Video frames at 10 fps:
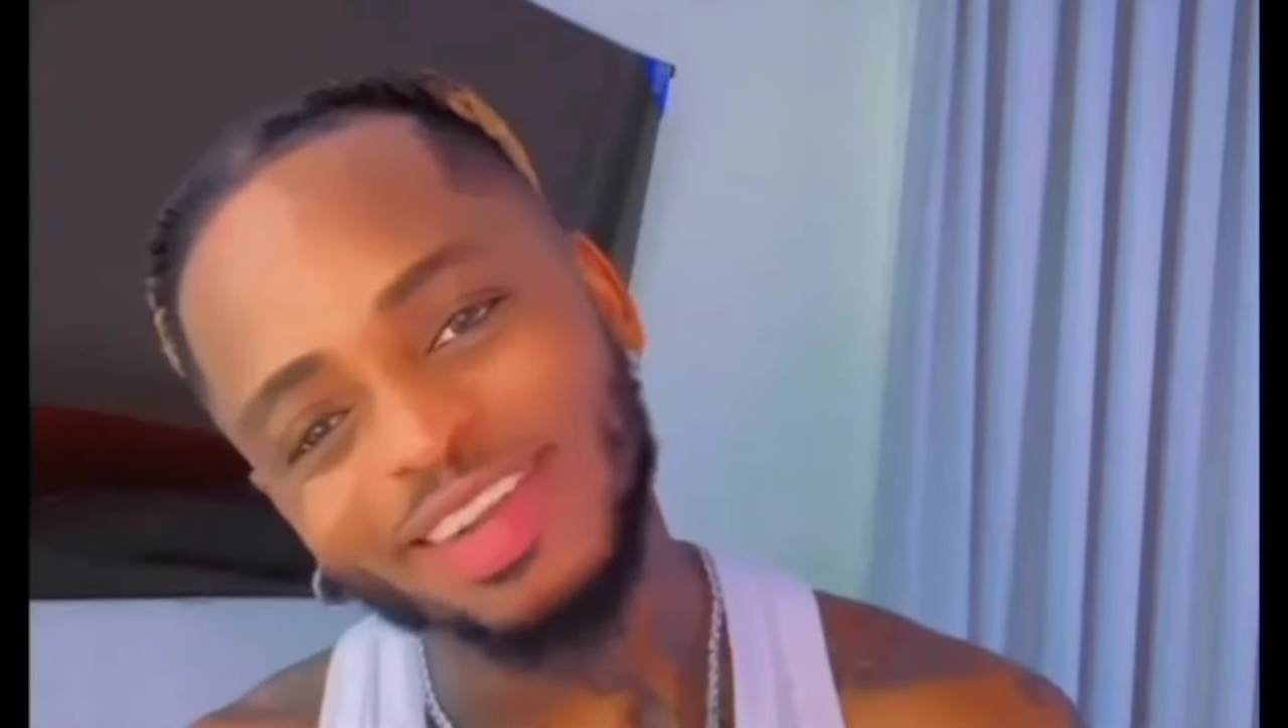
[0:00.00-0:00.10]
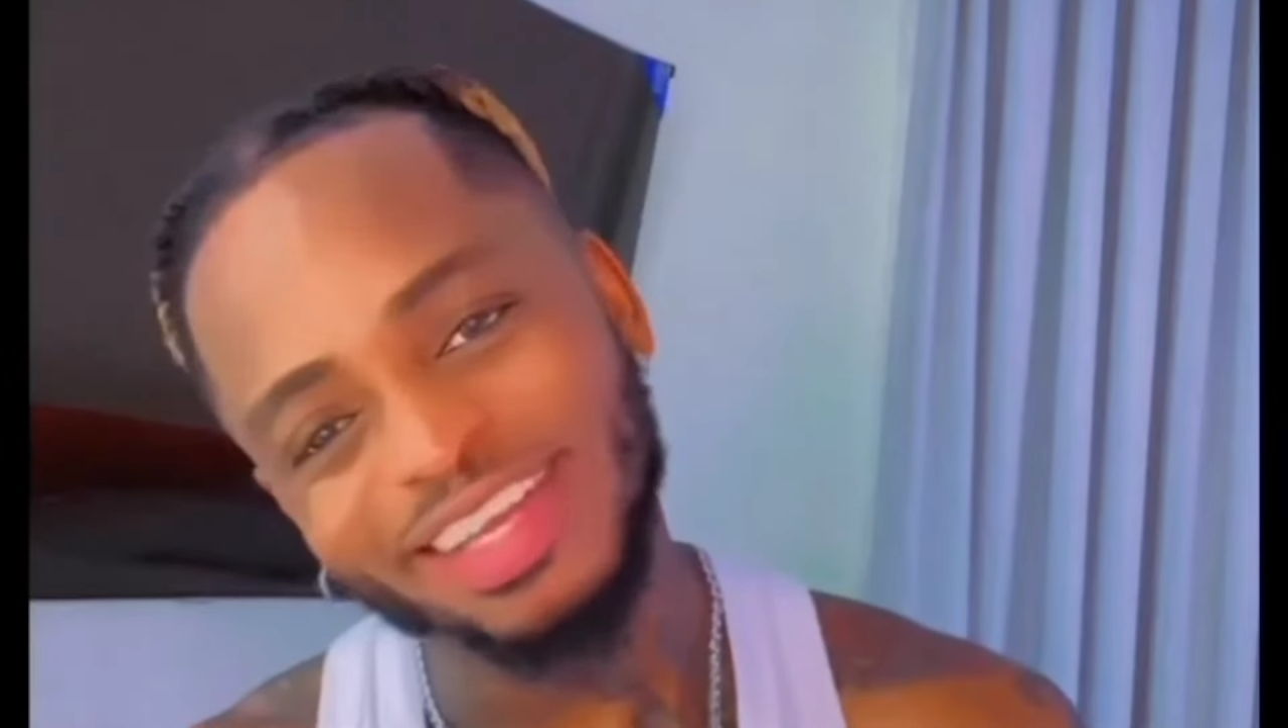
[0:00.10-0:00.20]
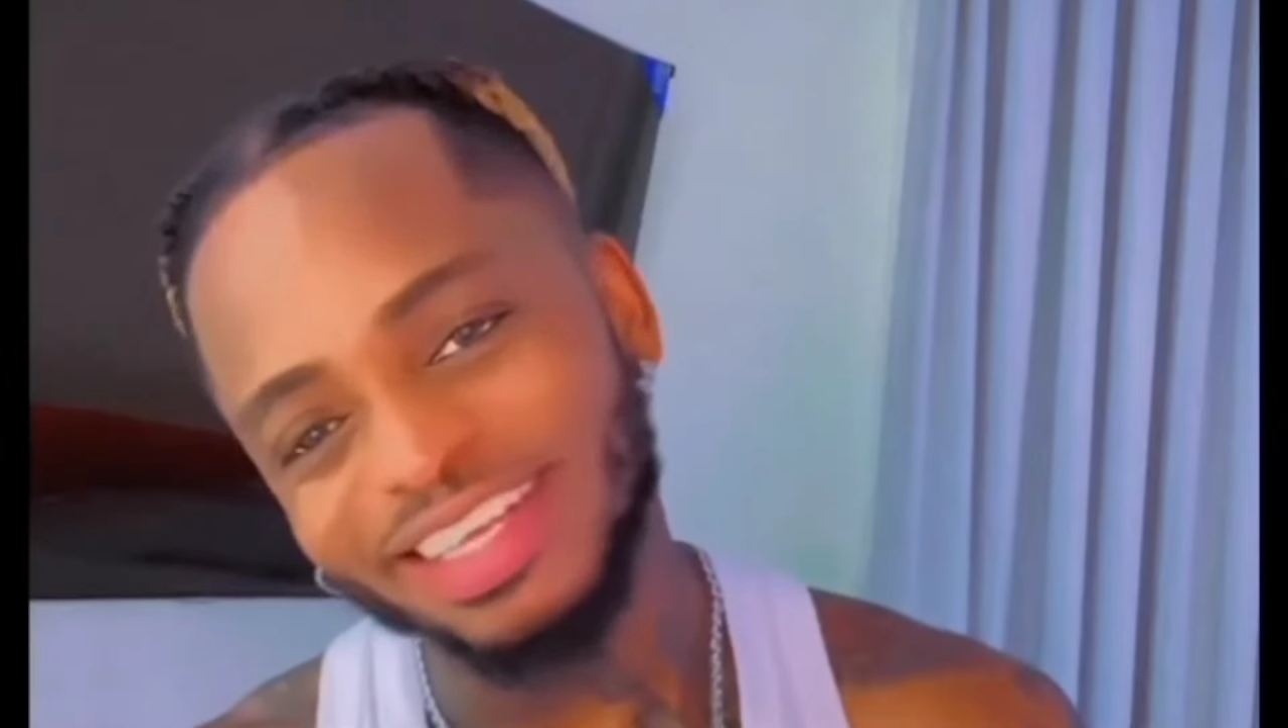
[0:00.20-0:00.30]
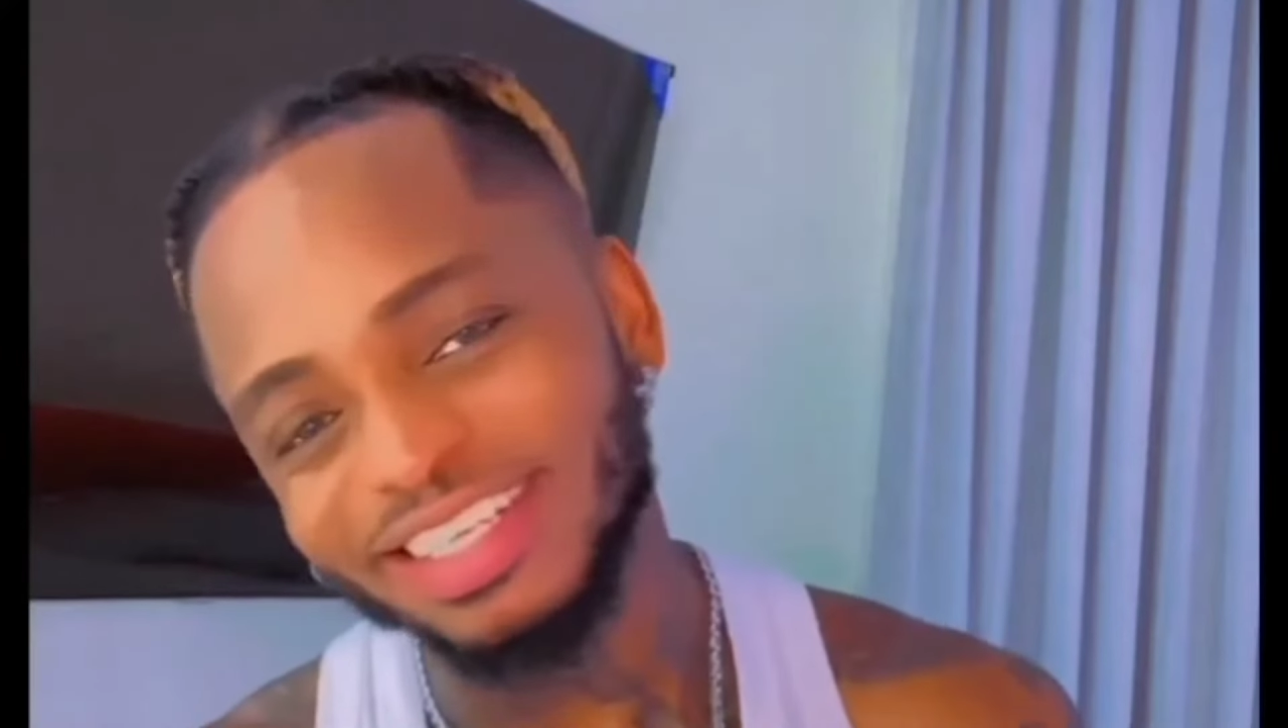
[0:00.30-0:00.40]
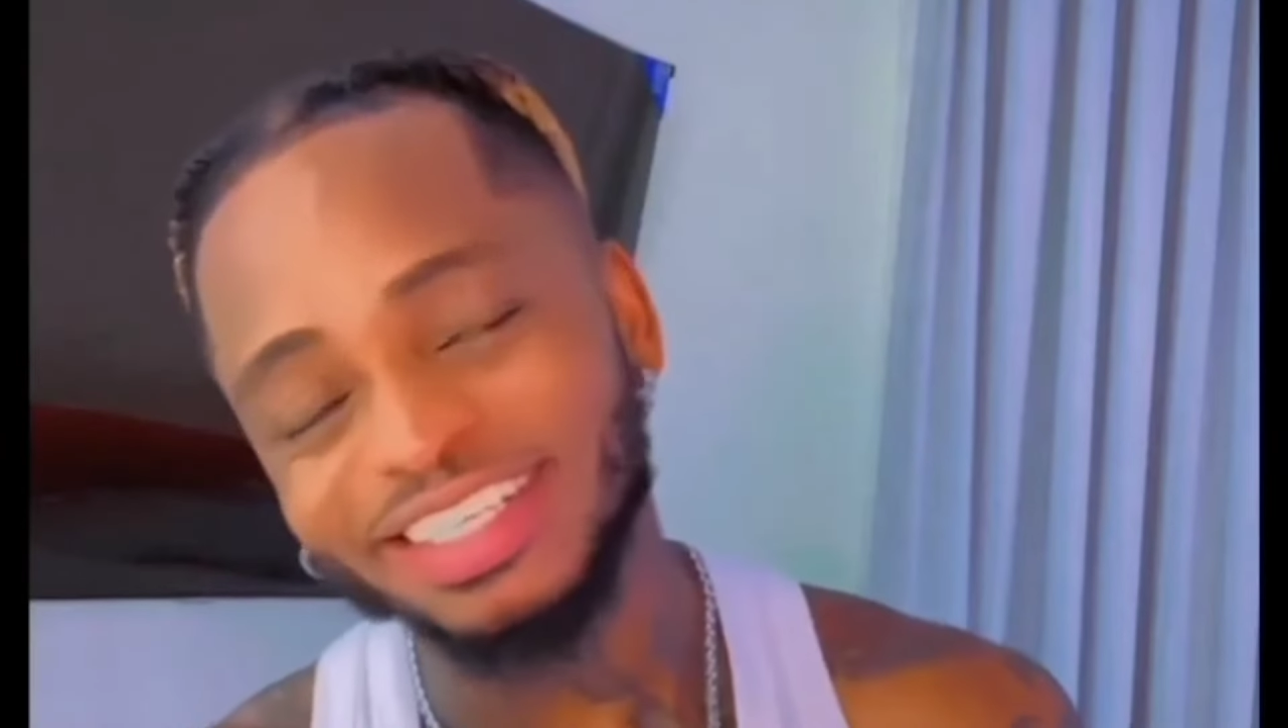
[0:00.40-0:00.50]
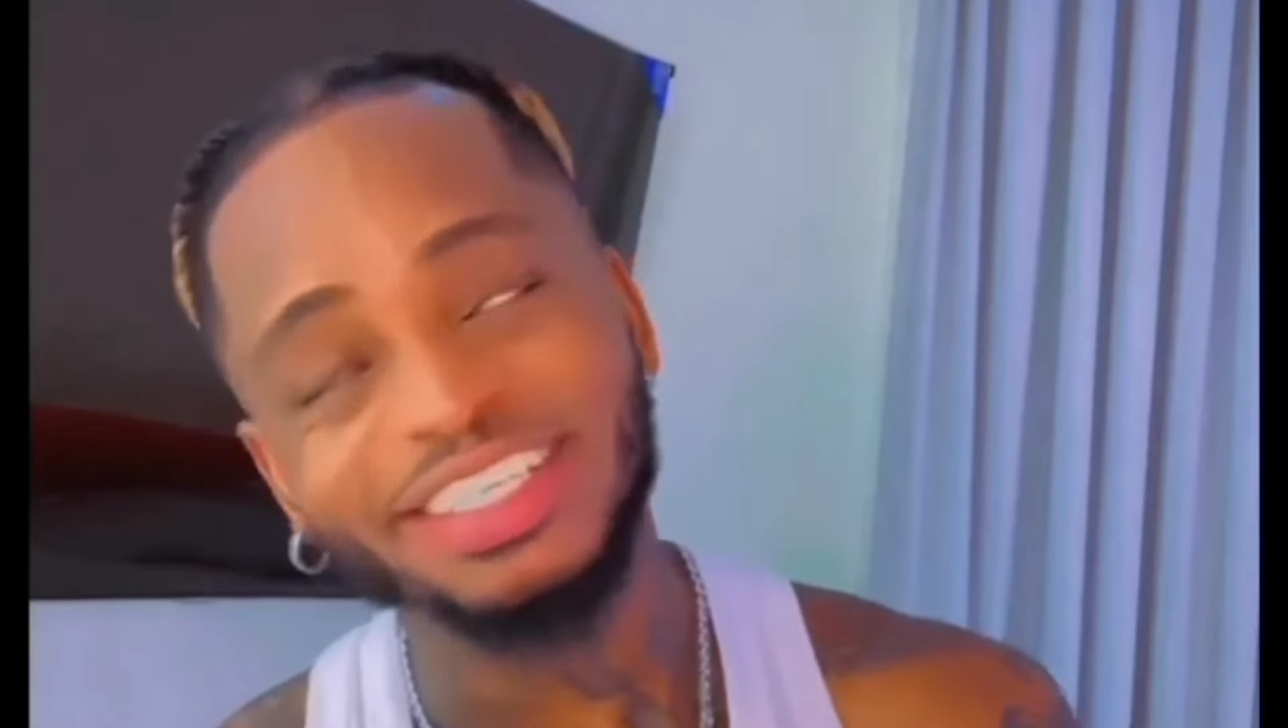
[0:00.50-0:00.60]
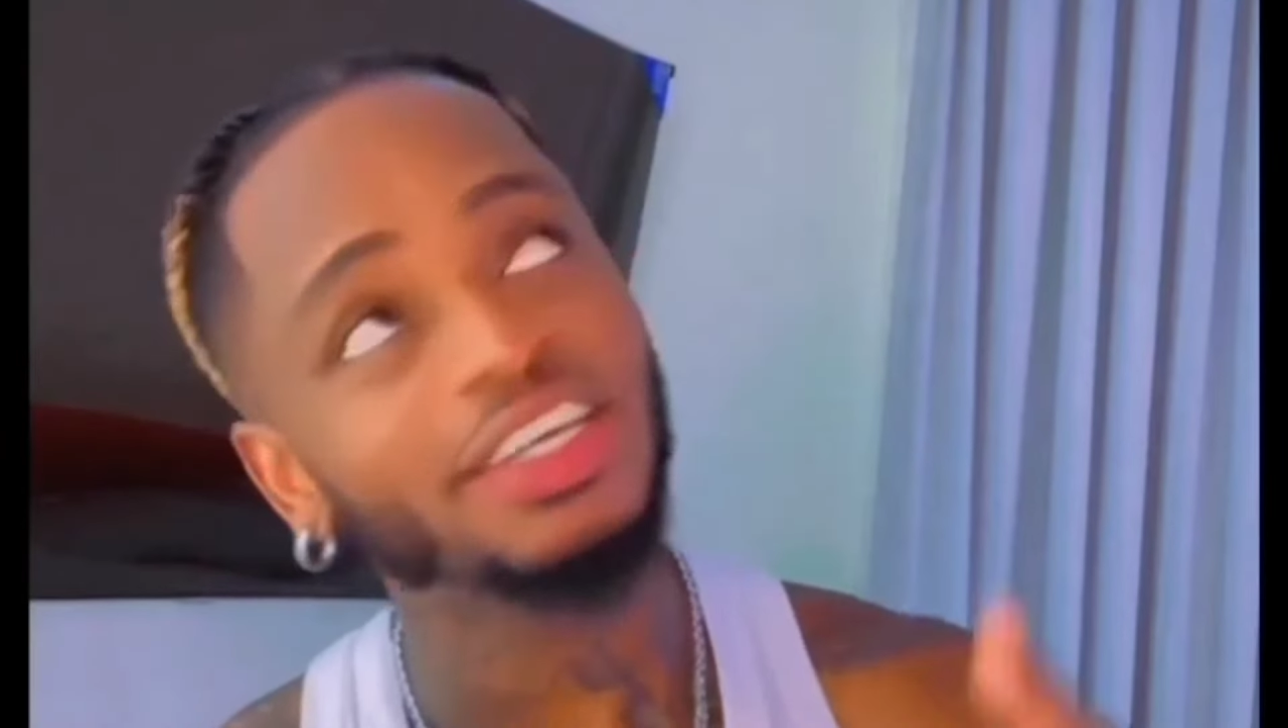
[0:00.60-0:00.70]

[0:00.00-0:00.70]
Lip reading: have